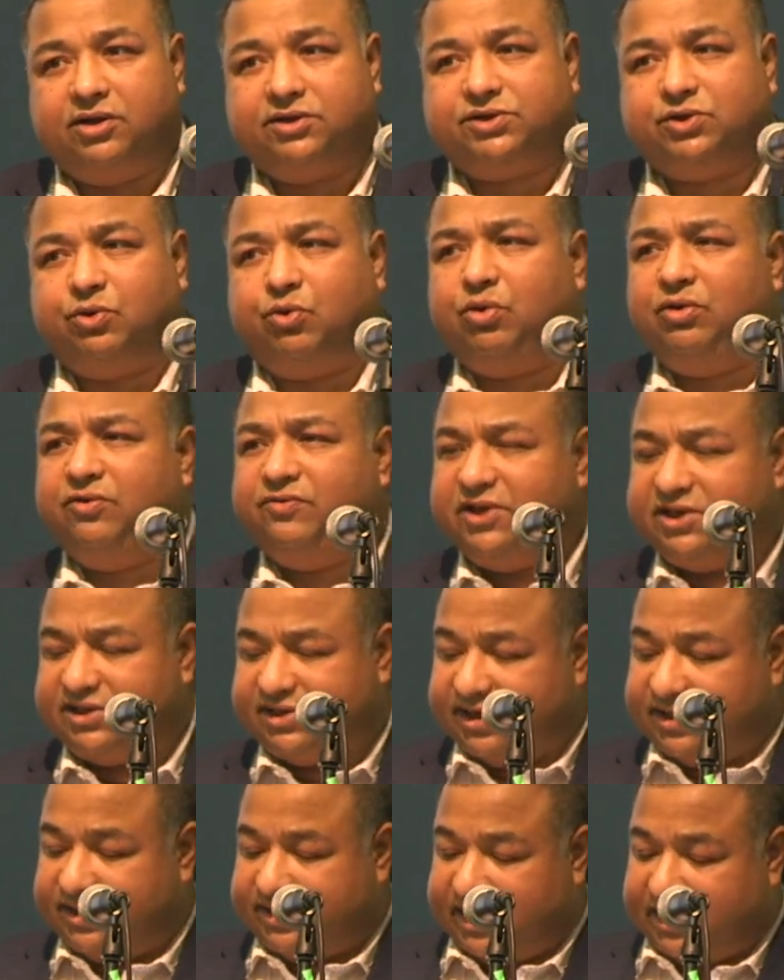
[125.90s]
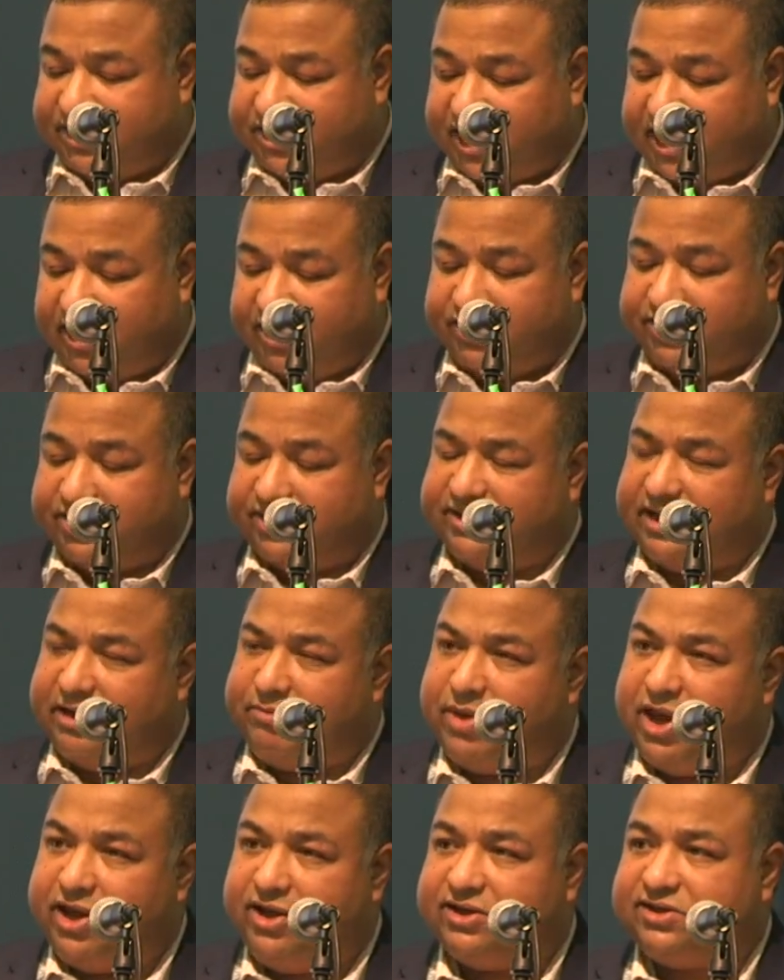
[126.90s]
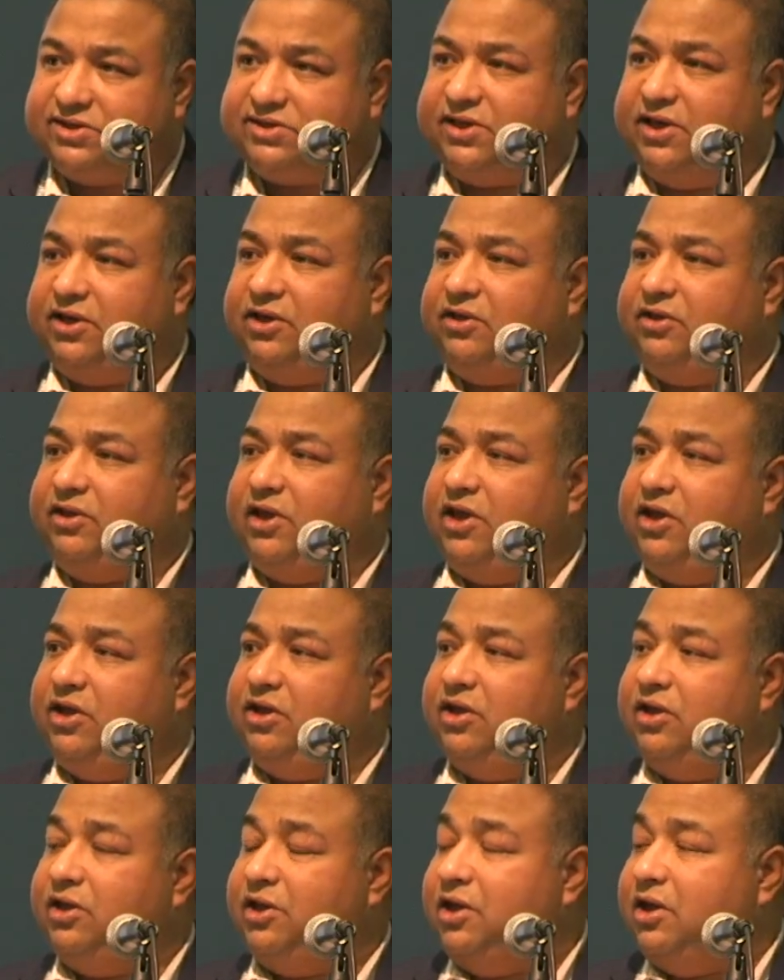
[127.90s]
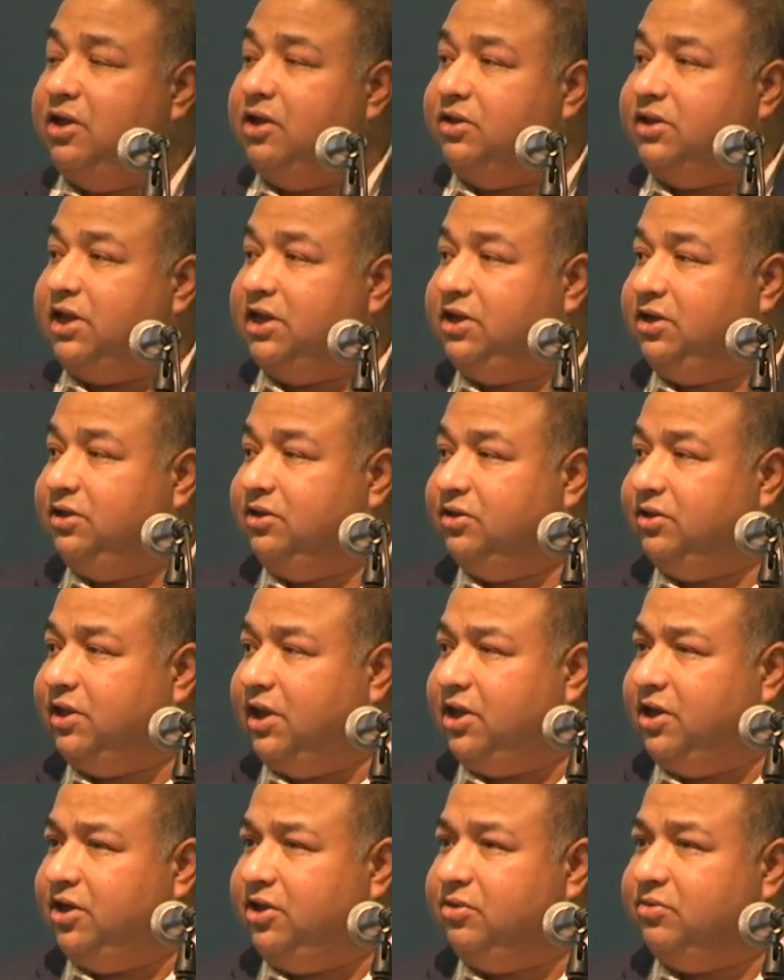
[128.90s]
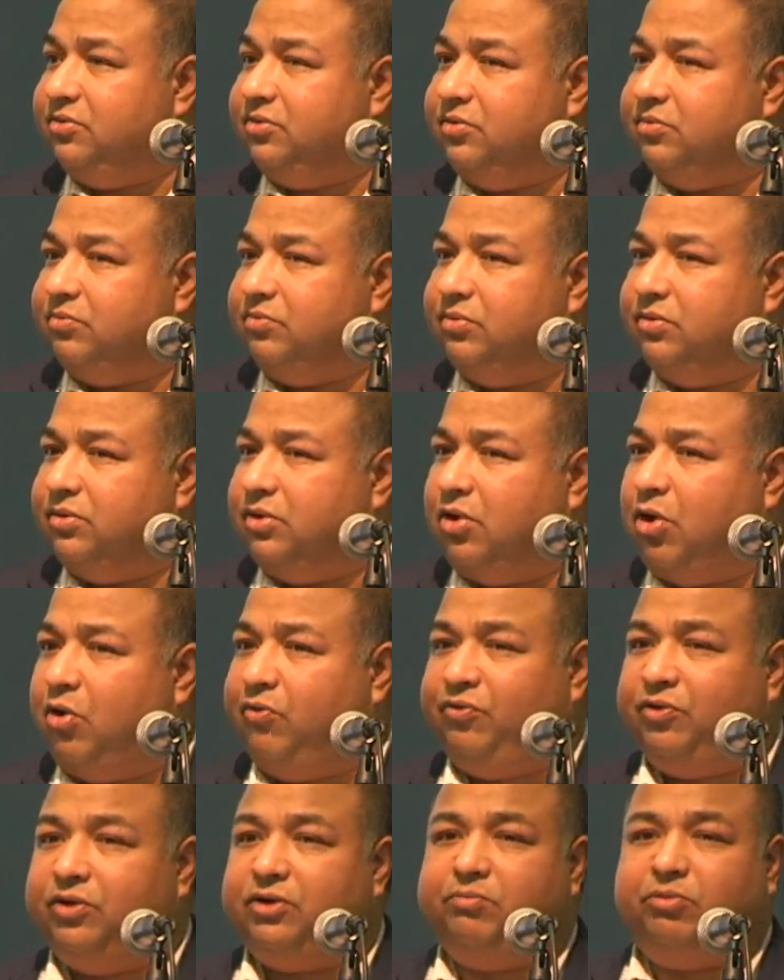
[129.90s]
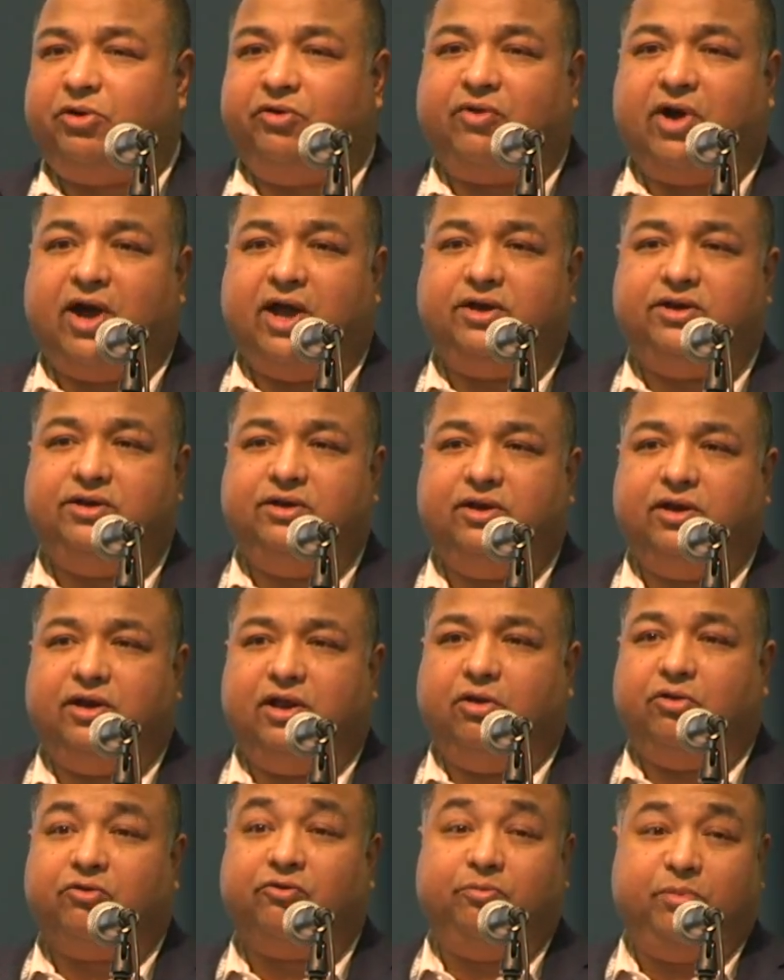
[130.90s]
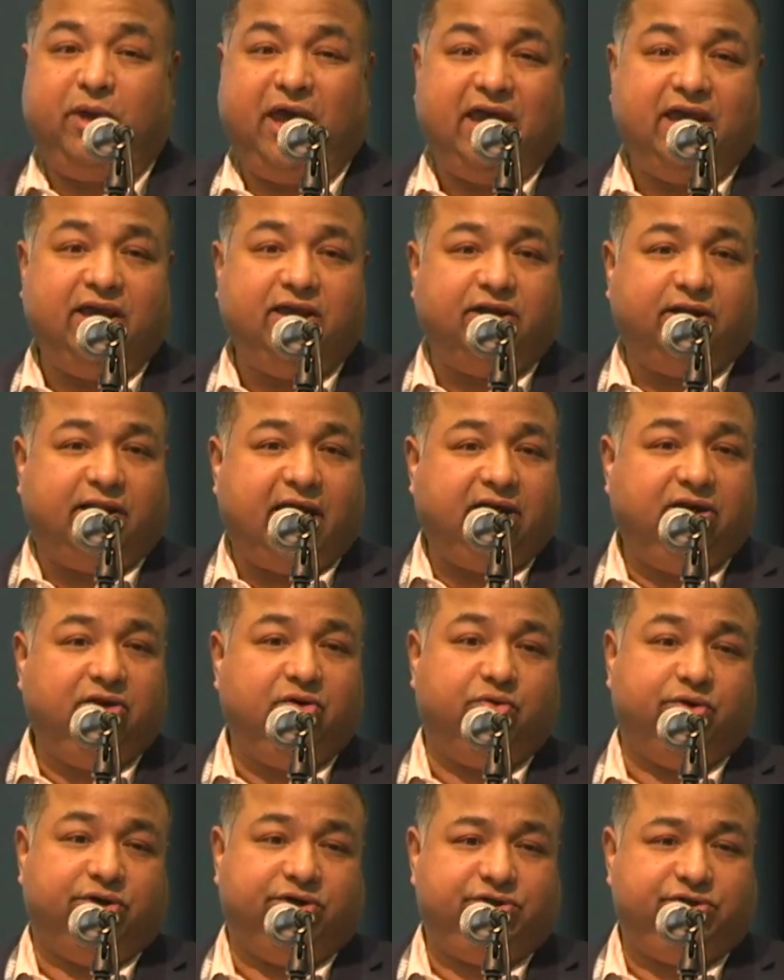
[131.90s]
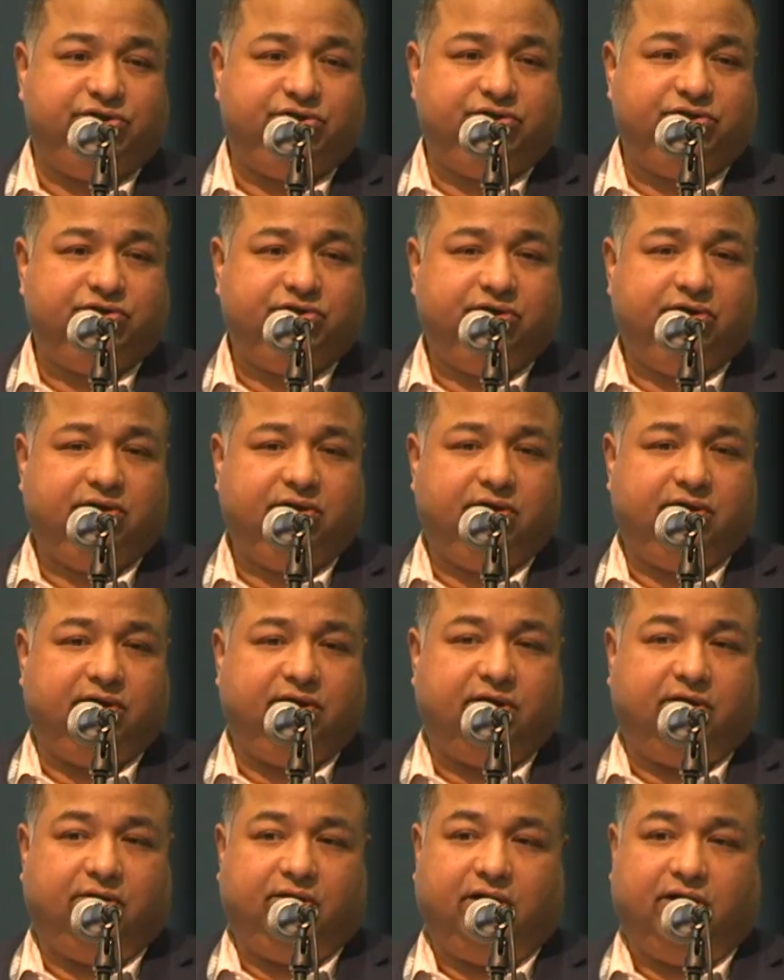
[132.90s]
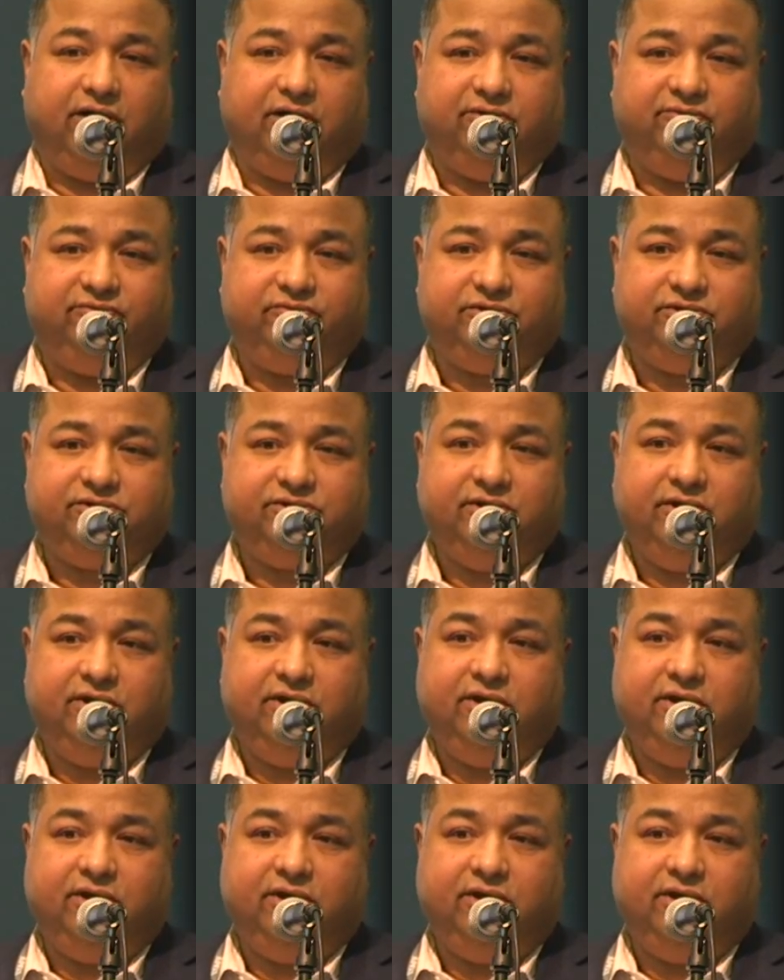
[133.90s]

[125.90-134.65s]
So all of these things, they challenge us, they make us think, they often provide a lot of pain and anguish in our lives.